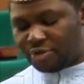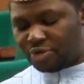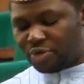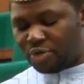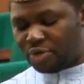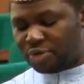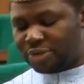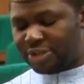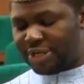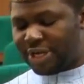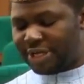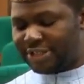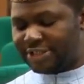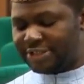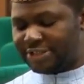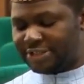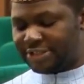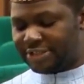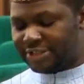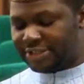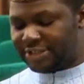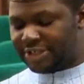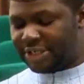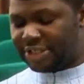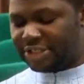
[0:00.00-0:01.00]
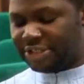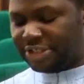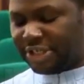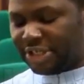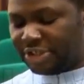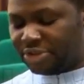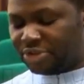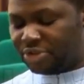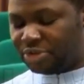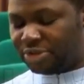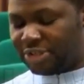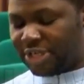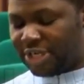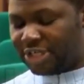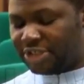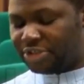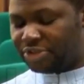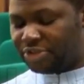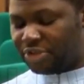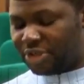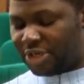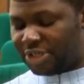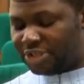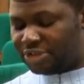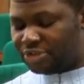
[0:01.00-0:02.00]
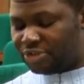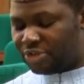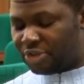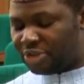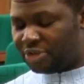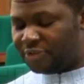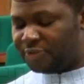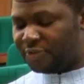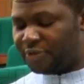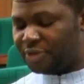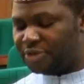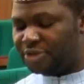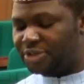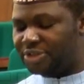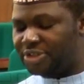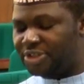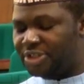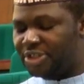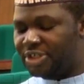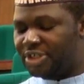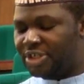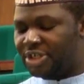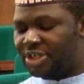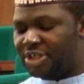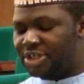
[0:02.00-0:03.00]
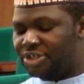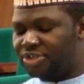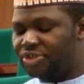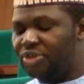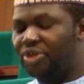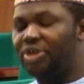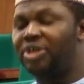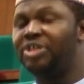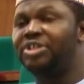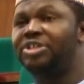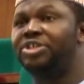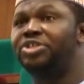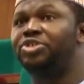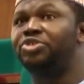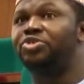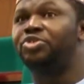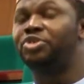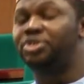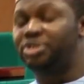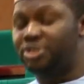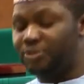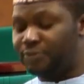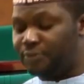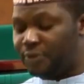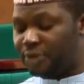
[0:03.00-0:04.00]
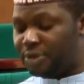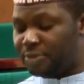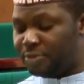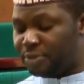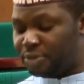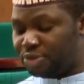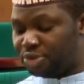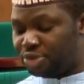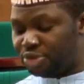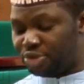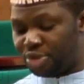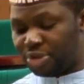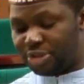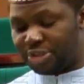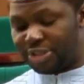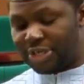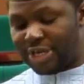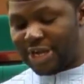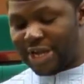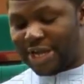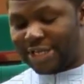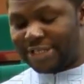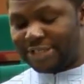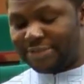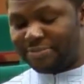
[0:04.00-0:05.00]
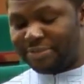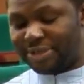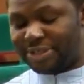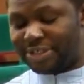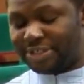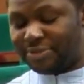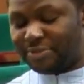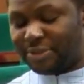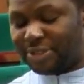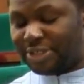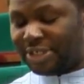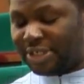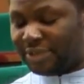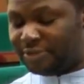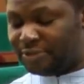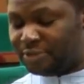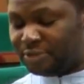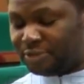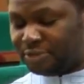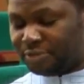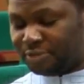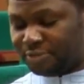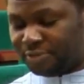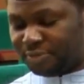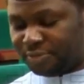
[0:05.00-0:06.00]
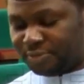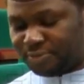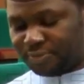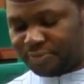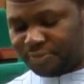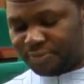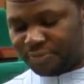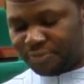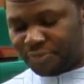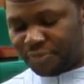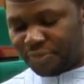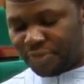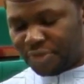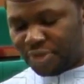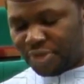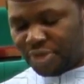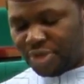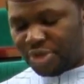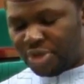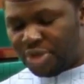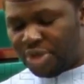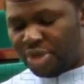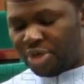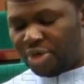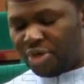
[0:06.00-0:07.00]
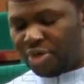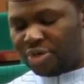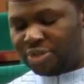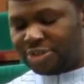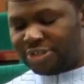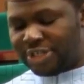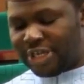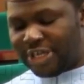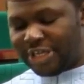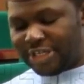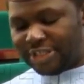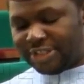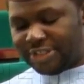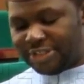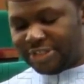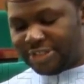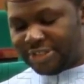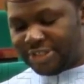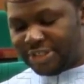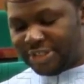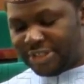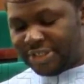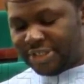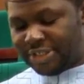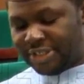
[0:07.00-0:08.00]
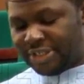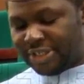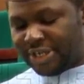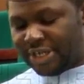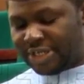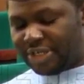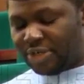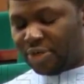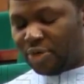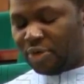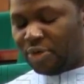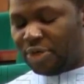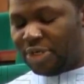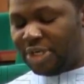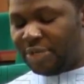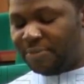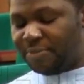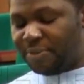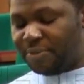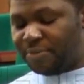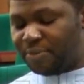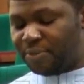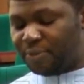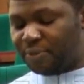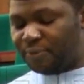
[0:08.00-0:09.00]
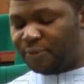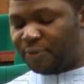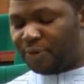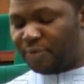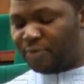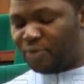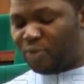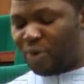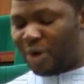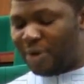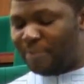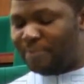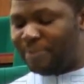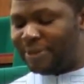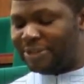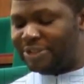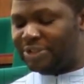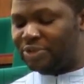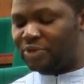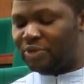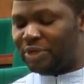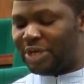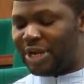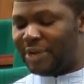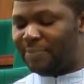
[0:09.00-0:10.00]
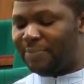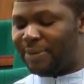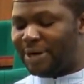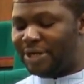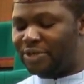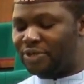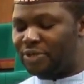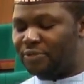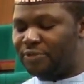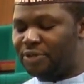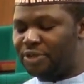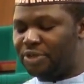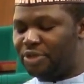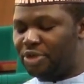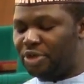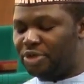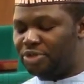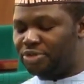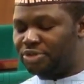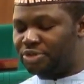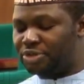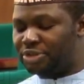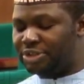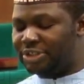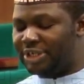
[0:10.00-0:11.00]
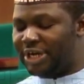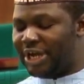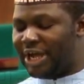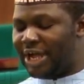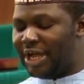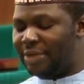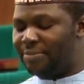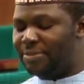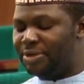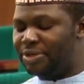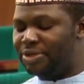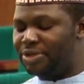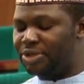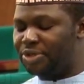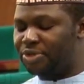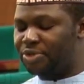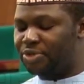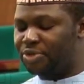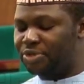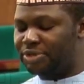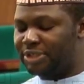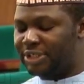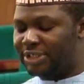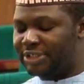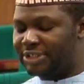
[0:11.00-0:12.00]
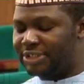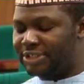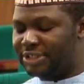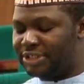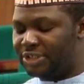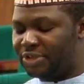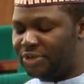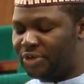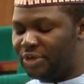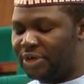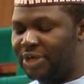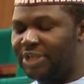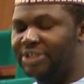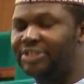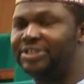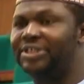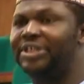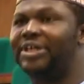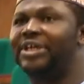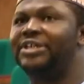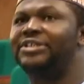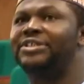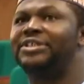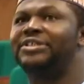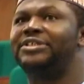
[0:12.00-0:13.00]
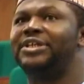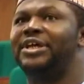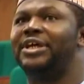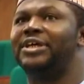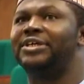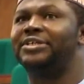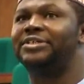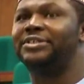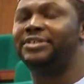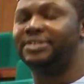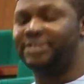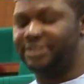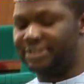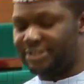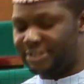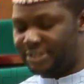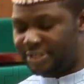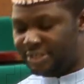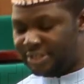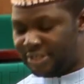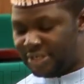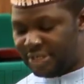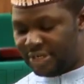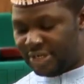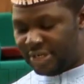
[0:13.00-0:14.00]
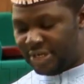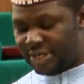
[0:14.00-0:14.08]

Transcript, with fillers: The House note that Nigerian Social Insurance Trust Fund is currently recruiting for the position at management level. Concerned that only people from one particular part of the country are being recruited in the current exercise,